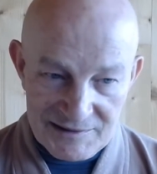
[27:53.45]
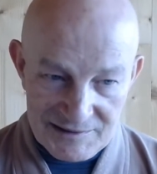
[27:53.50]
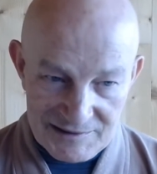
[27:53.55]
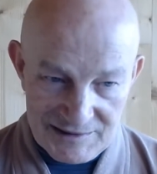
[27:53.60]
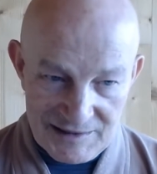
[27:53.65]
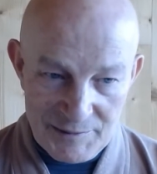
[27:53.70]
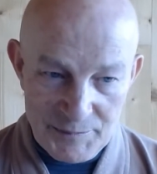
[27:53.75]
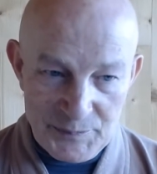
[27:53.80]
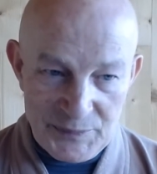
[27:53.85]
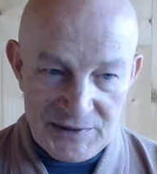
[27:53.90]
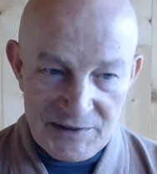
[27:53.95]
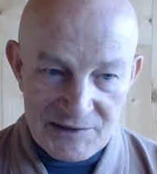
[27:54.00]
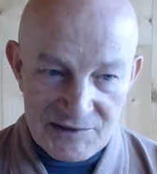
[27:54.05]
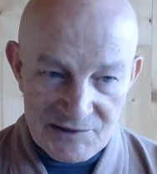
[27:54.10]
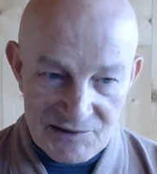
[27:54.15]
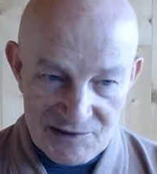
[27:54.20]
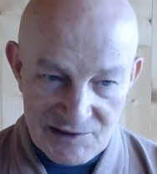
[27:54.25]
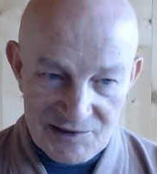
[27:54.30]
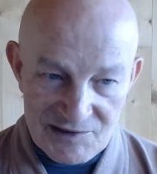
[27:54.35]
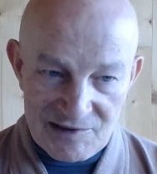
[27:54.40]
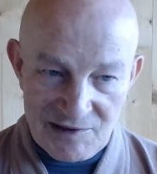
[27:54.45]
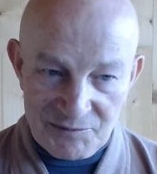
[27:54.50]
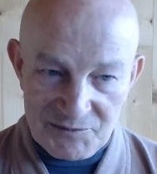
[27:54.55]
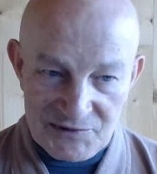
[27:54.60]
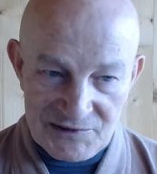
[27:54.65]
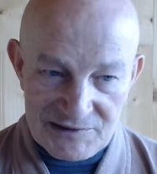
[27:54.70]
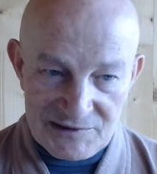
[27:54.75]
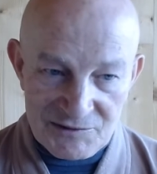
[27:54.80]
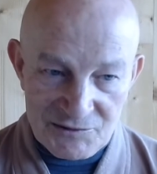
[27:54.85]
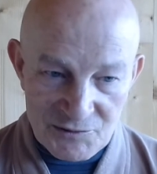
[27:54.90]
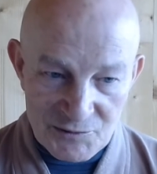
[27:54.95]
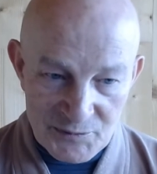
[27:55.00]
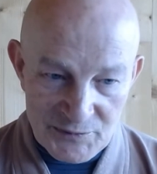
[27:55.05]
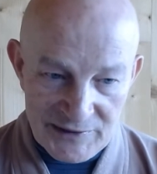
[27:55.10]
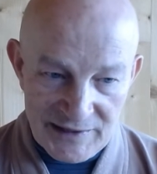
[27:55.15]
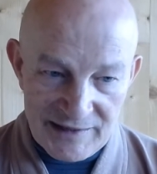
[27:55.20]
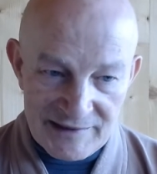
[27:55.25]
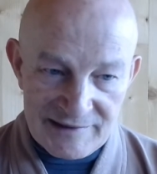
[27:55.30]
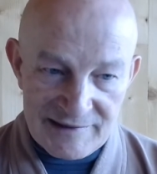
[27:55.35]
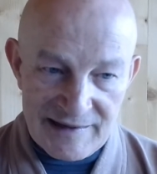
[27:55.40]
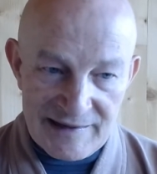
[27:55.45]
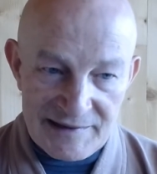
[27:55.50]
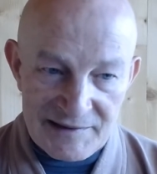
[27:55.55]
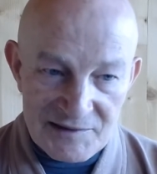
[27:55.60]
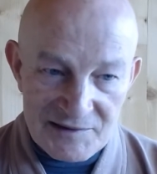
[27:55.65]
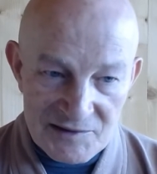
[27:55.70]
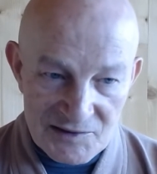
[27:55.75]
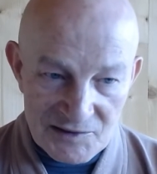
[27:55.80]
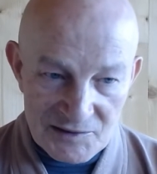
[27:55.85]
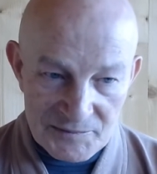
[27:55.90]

appears as something to be attained,